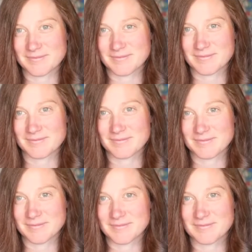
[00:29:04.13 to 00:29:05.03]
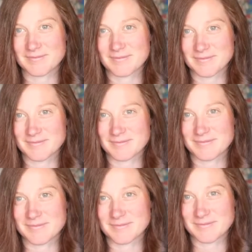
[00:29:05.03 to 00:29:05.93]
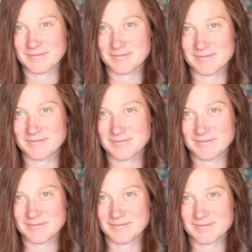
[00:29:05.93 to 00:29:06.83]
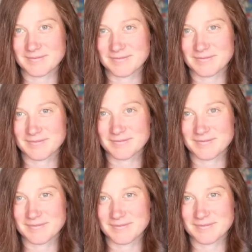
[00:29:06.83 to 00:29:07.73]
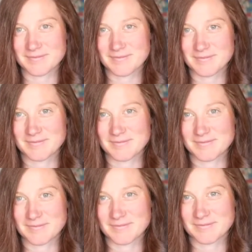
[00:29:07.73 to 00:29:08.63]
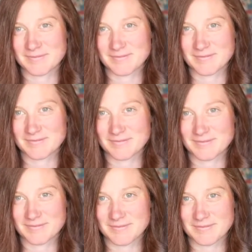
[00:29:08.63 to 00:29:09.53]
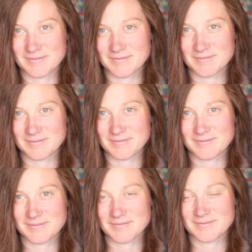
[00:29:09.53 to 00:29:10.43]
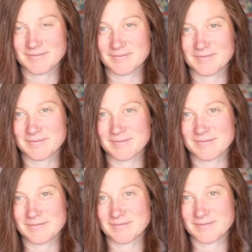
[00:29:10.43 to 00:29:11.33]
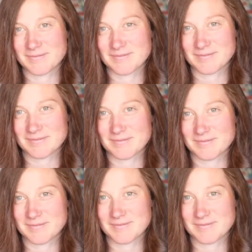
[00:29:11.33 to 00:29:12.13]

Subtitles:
This person isn't speaking.